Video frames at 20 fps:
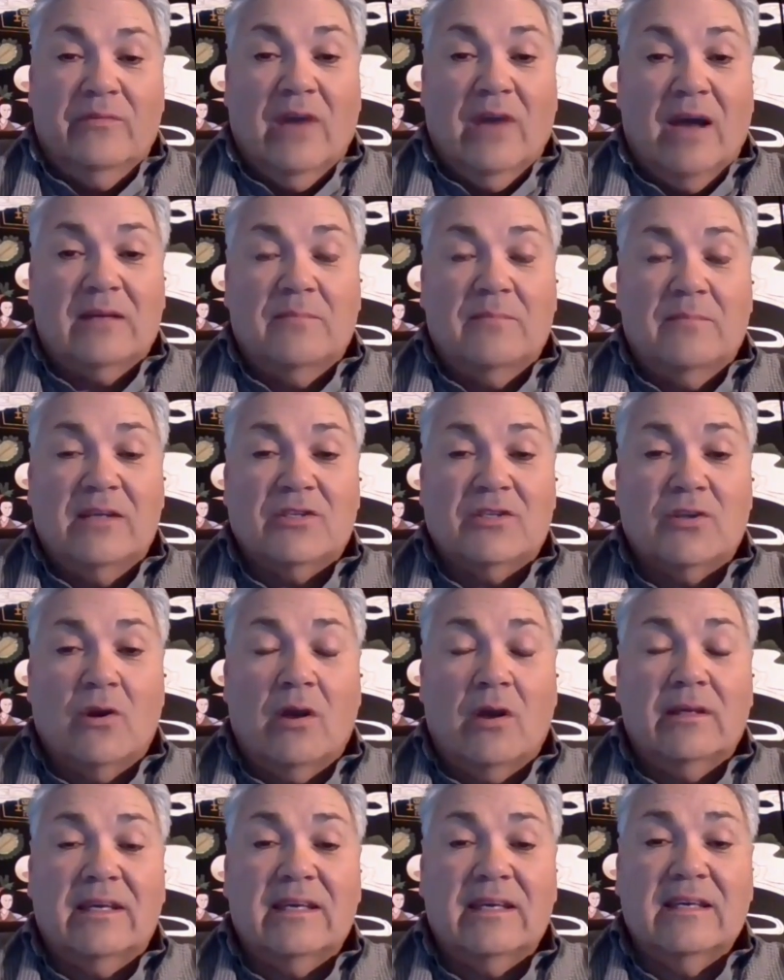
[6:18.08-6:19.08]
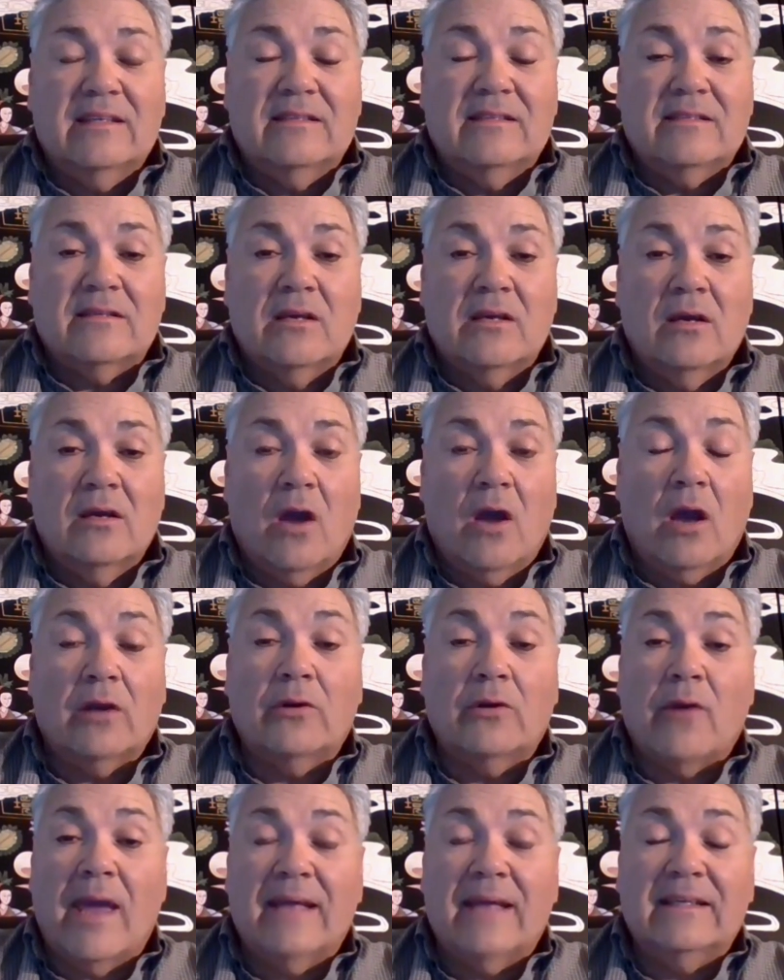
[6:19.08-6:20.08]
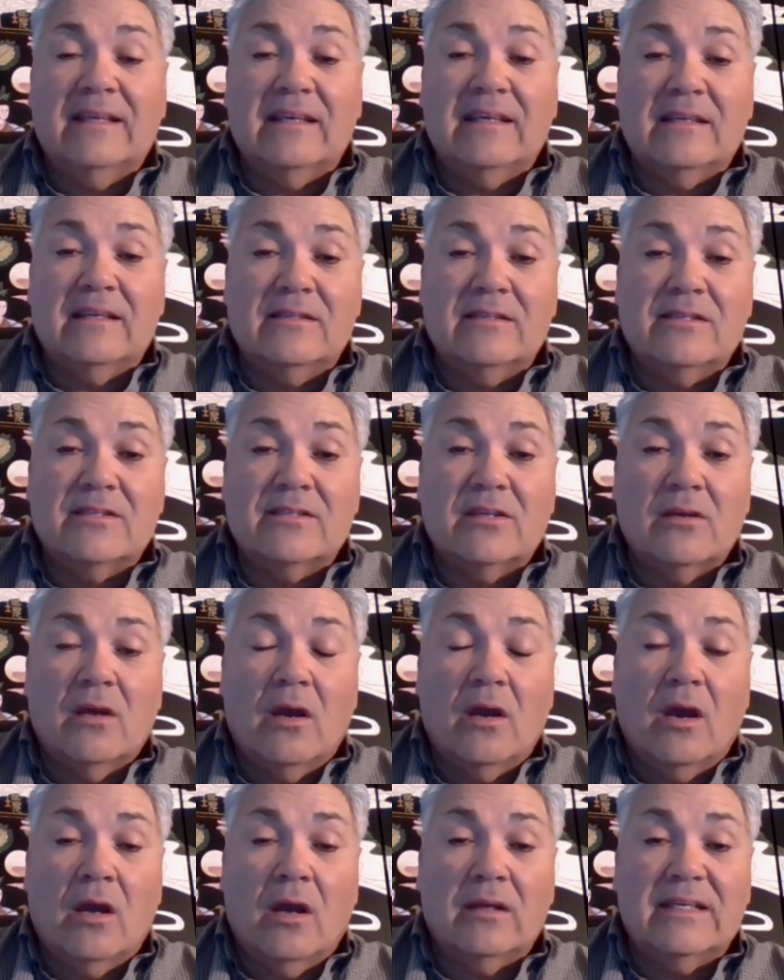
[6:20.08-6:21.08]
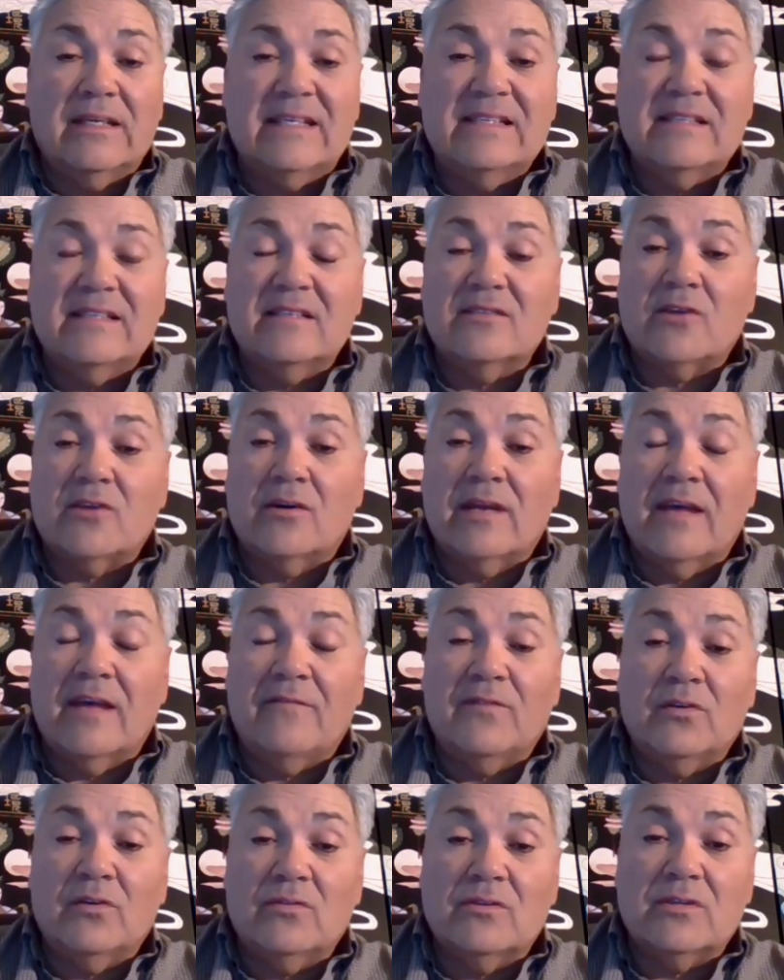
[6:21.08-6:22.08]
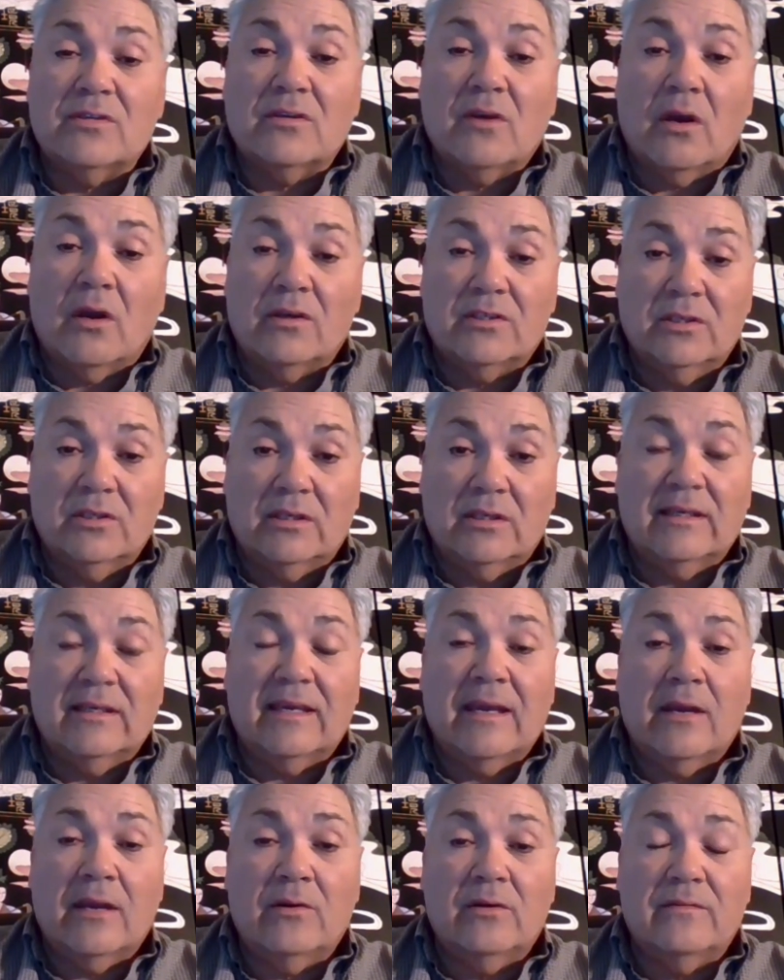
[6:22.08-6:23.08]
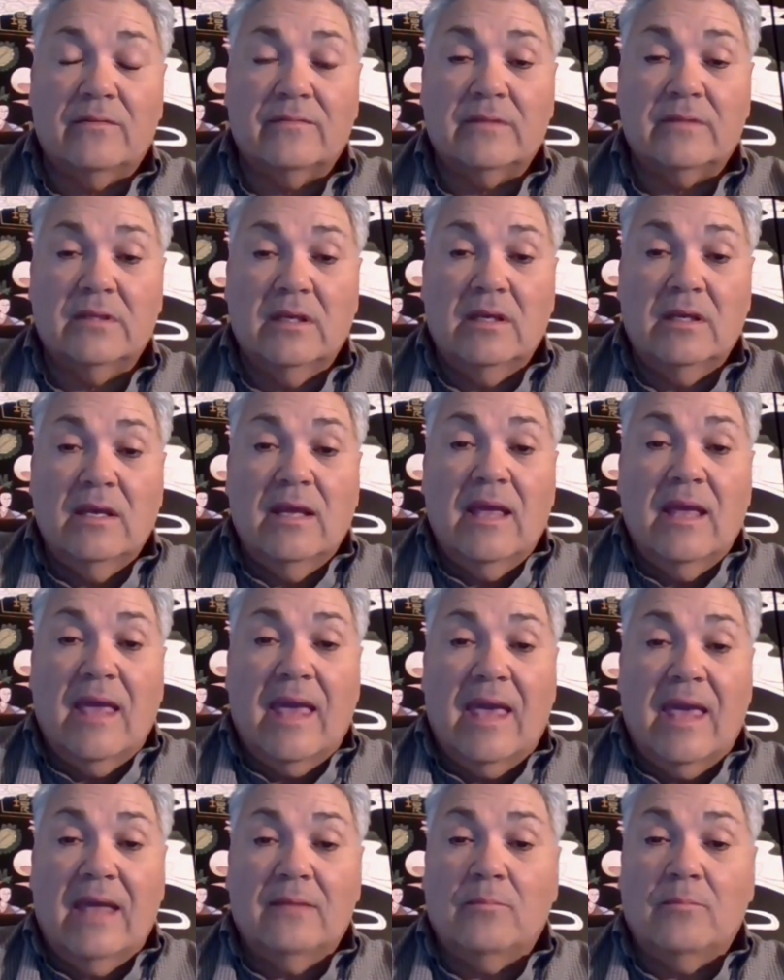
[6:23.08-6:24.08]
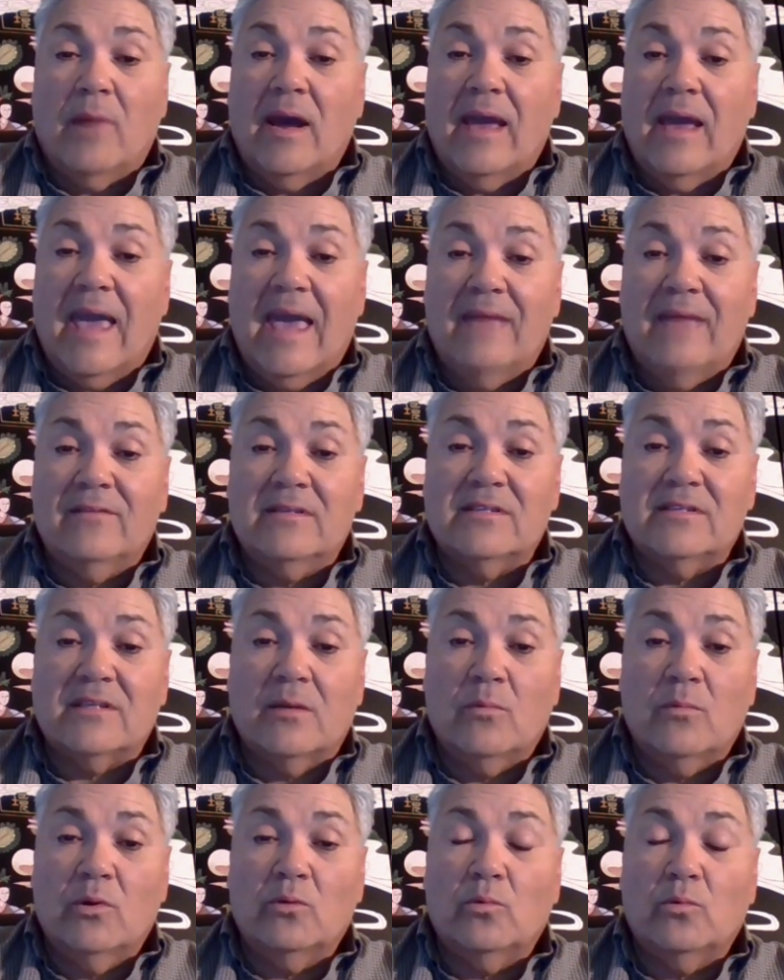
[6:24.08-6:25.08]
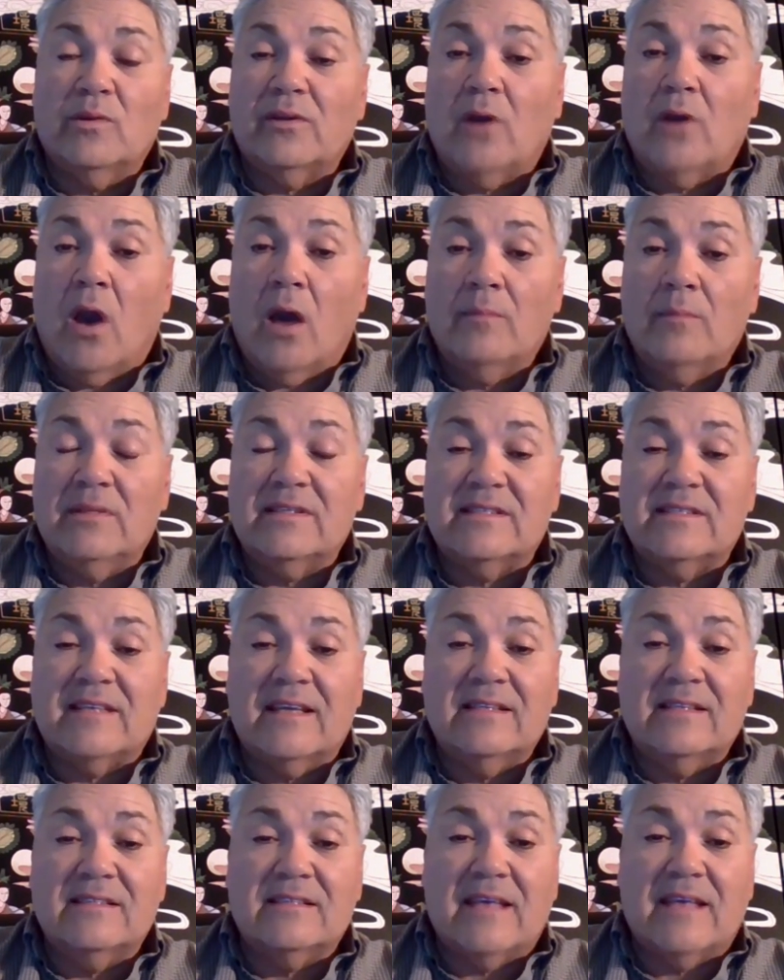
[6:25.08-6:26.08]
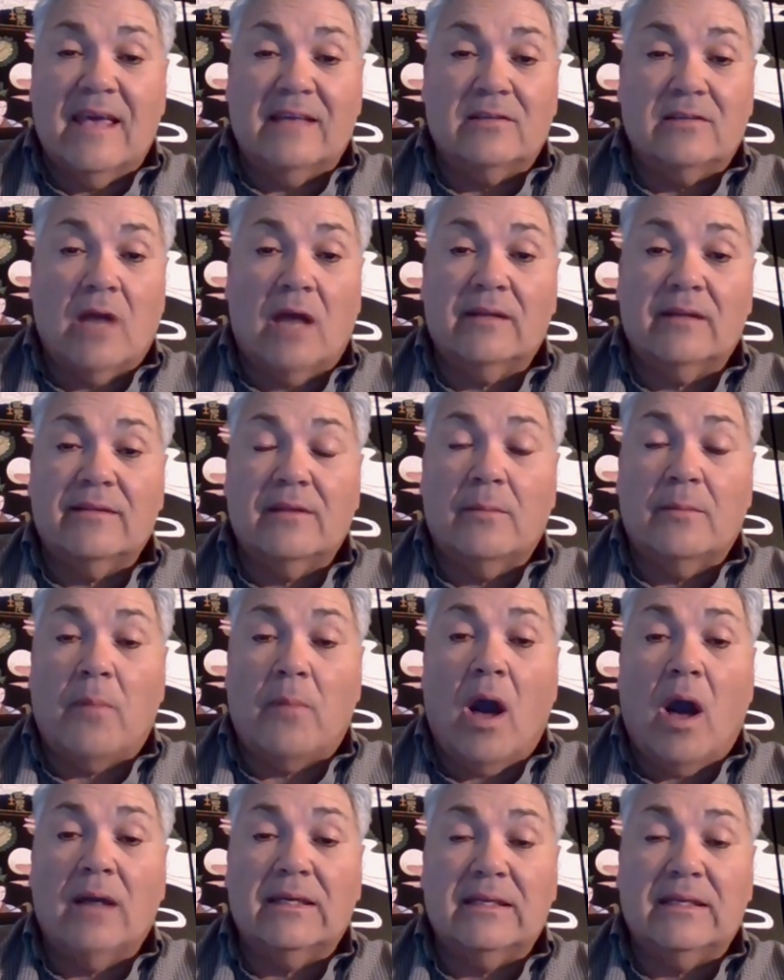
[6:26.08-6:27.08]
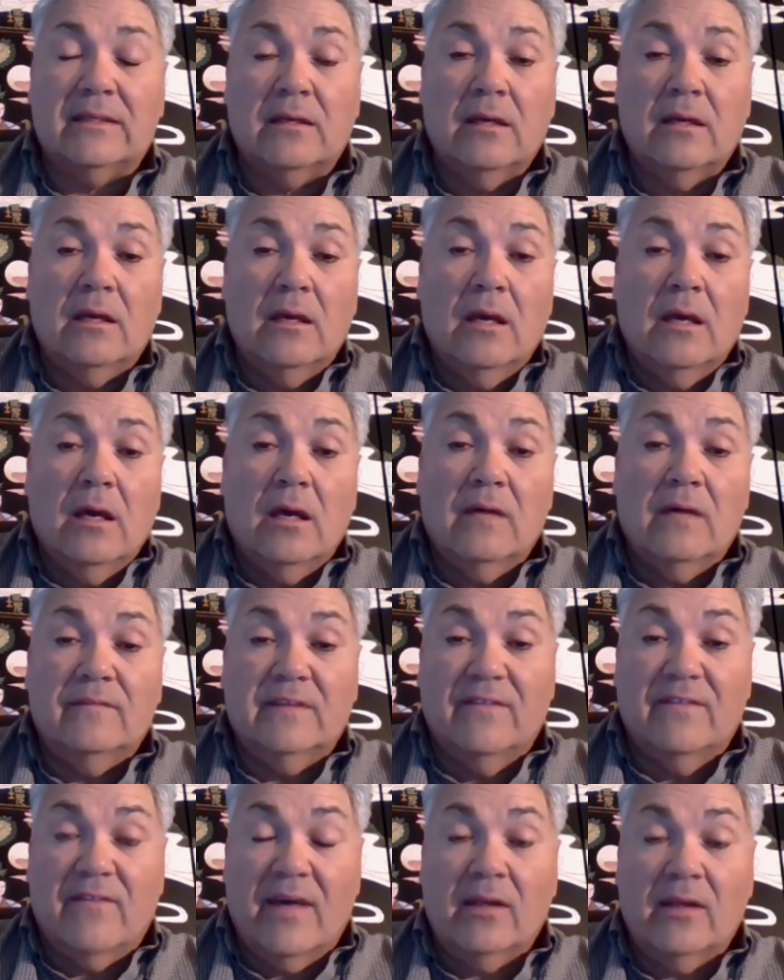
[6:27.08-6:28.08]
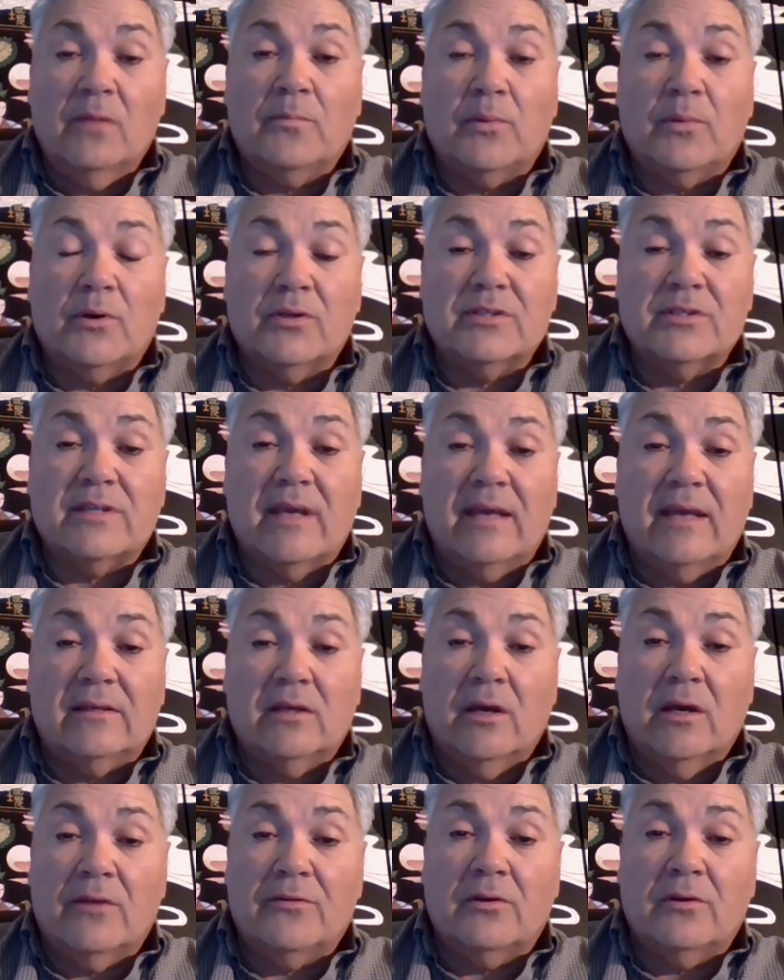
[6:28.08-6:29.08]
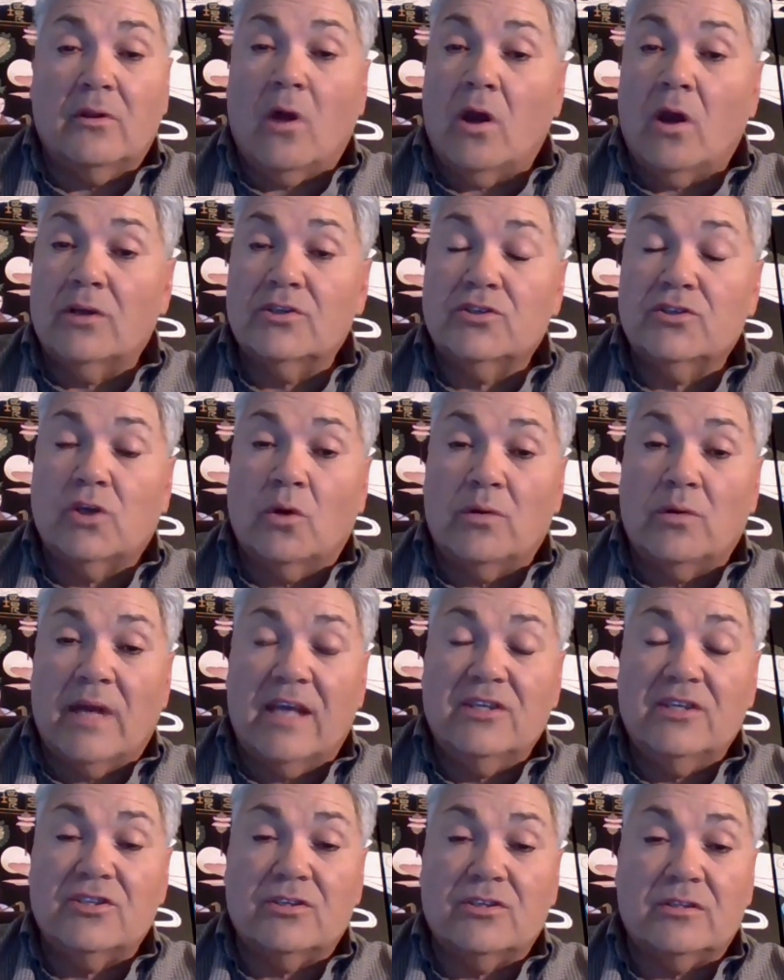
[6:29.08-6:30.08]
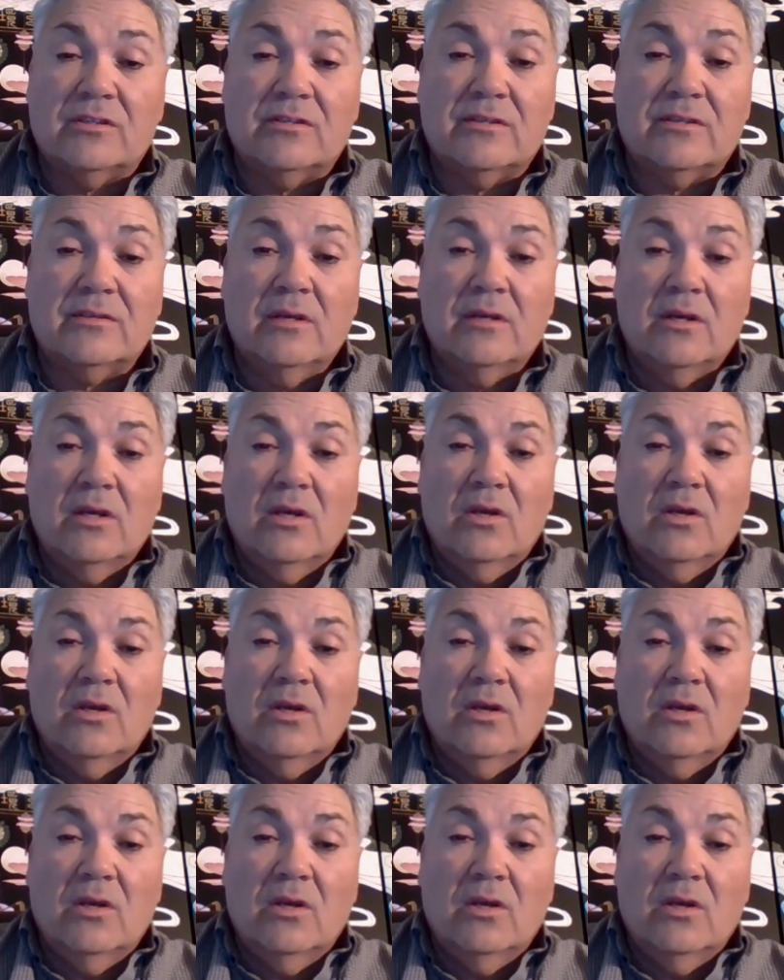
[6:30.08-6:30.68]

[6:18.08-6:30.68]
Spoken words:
we've got to make sure our kids, our grandkids, our nieces, our nephews are taken care of. And by having someone with common sense and not in the pocket of developers and other large donations,